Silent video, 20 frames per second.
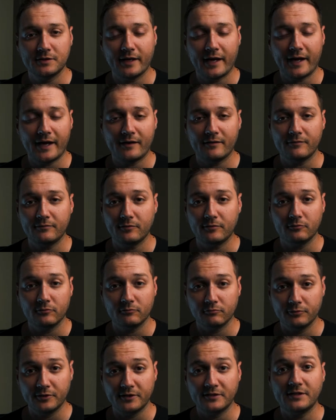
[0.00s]
have
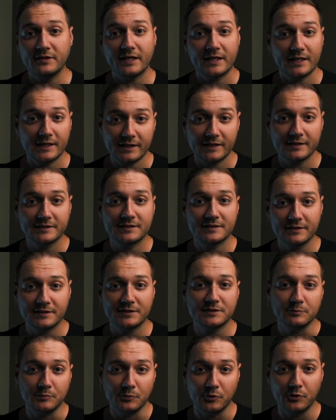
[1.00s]
ridiculously
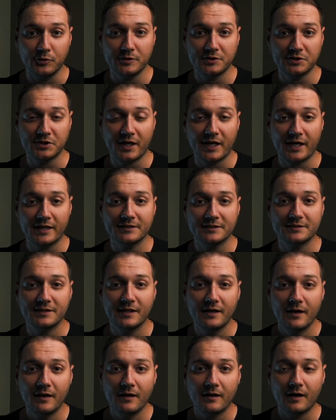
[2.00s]
smooth shots.
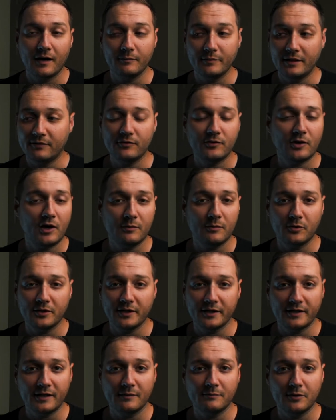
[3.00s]
Even though I'm on
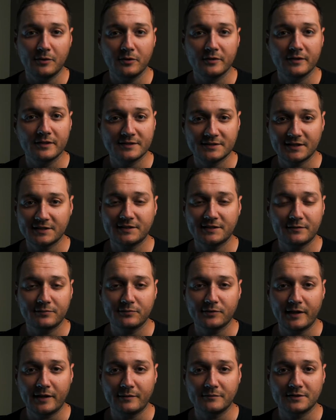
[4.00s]
a gimbal, the 60
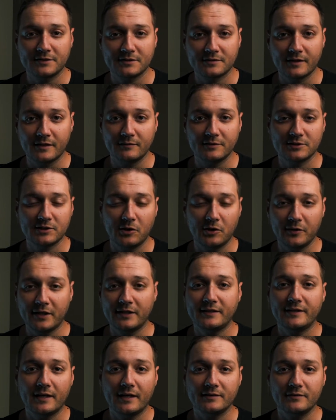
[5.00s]
frames and slowing
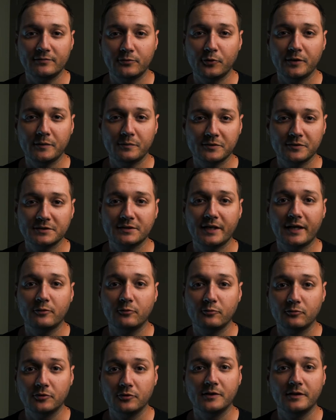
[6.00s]
it down to 40%
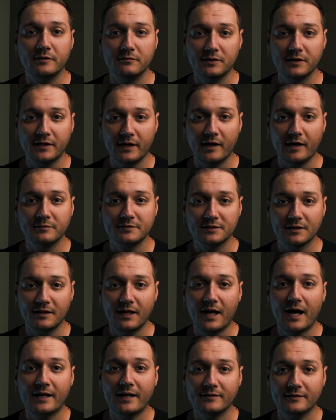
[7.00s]
really helps a
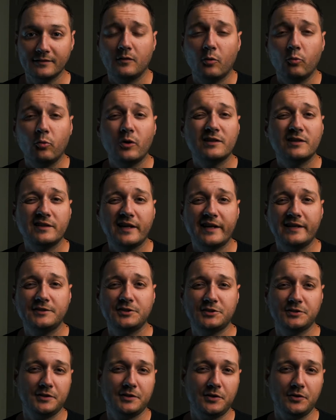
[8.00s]
lot. What lens
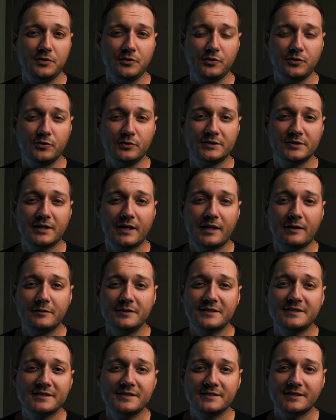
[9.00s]
should you use? I
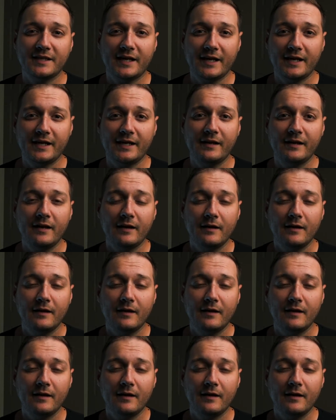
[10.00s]
would say